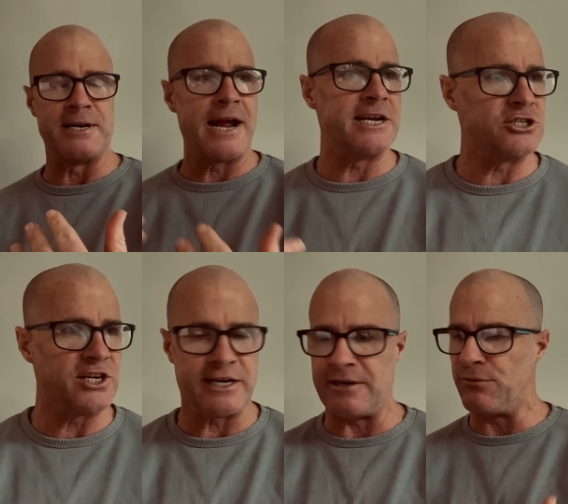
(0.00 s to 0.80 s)

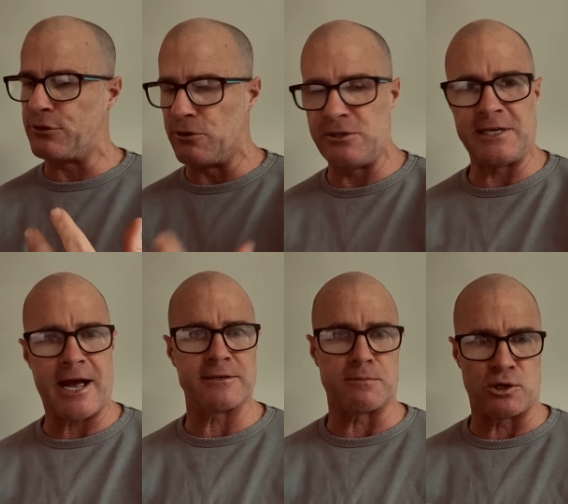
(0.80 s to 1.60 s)
energy and
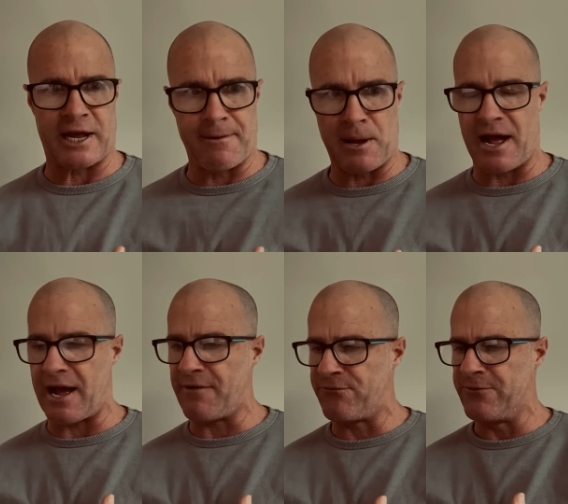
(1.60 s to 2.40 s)
enthusiasm on our
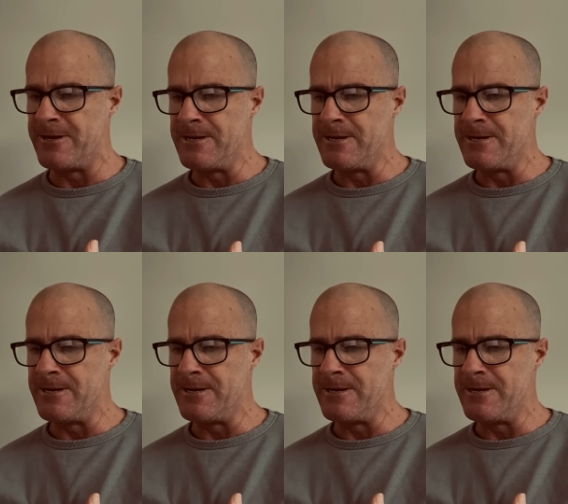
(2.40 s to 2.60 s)
behalf,